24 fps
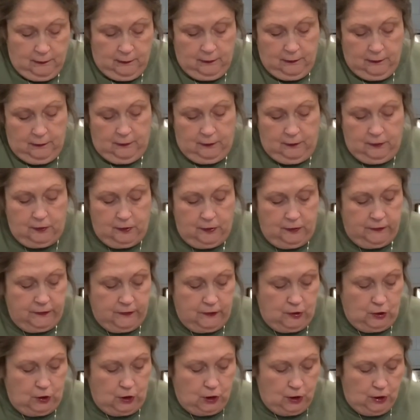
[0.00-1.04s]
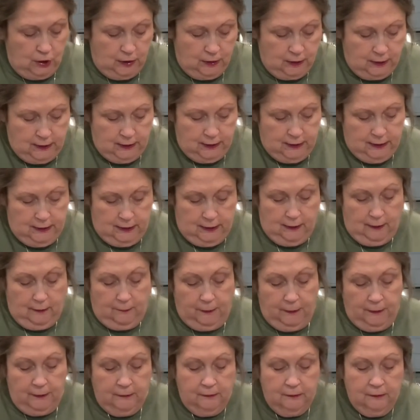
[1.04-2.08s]
And just chunk it up
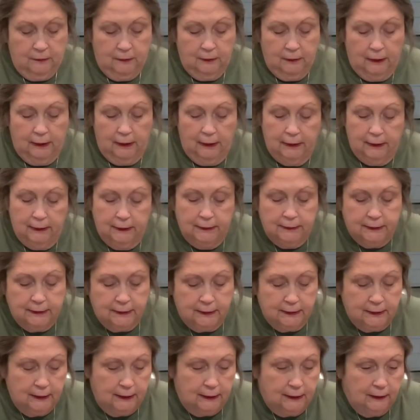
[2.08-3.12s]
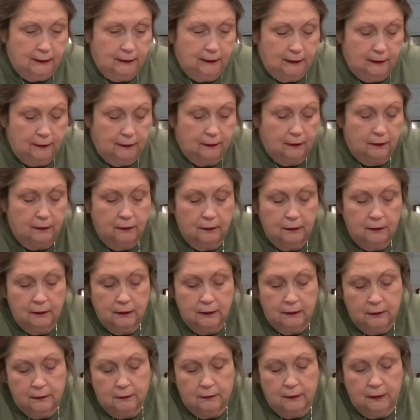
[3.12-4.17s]
and stick it in.
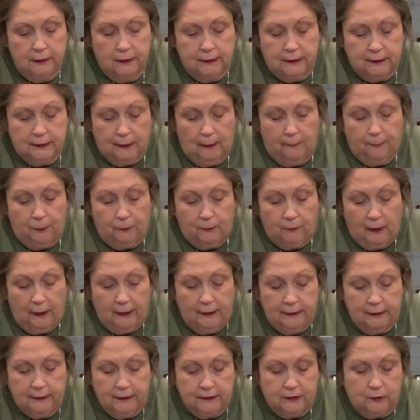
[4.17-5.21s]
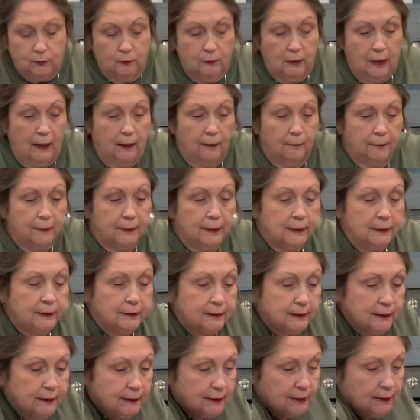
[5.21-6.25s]
You separate this one out because
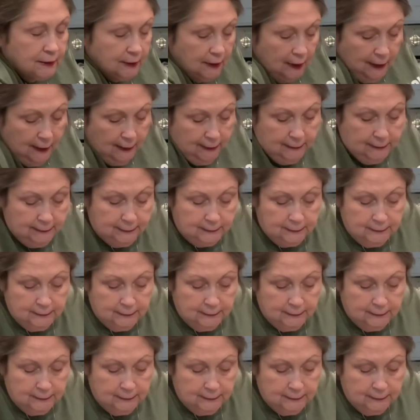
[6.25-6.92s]
it's tight.